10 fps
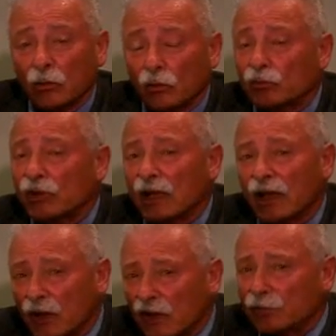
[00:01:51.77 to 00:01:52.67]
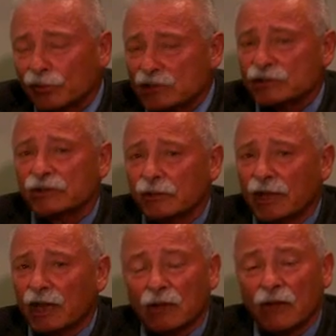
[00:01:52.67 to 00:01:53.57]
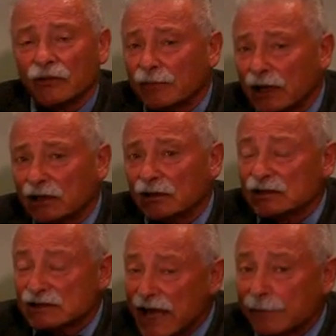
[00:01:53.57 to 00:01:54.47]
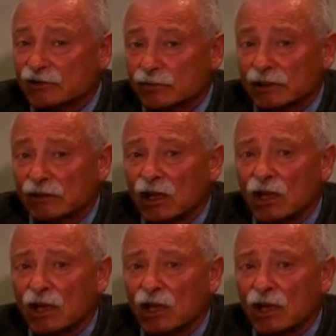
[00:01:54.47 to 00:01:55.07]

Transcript: will bring enough pressure to bear on the medical establishment